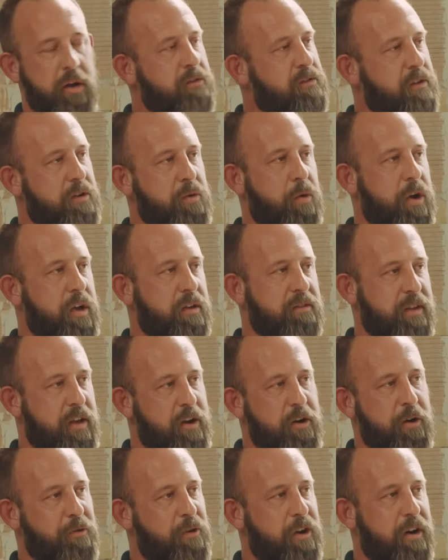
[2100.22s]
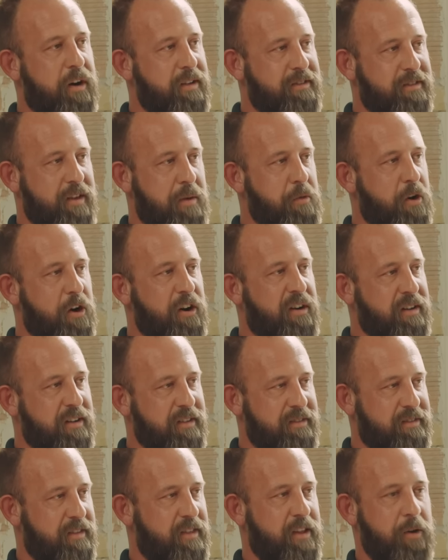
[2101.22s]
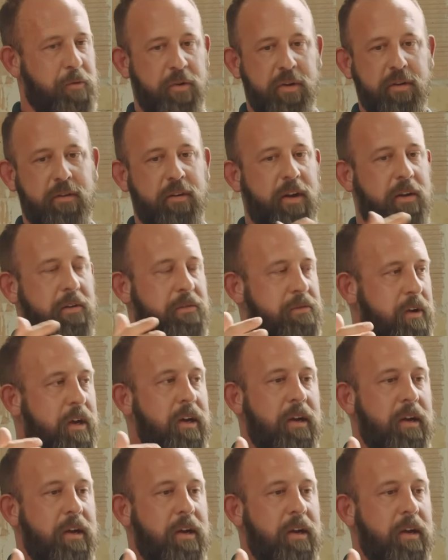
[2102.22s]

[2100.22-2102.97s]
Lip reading: us in ways they don't realize they mark us. And then we live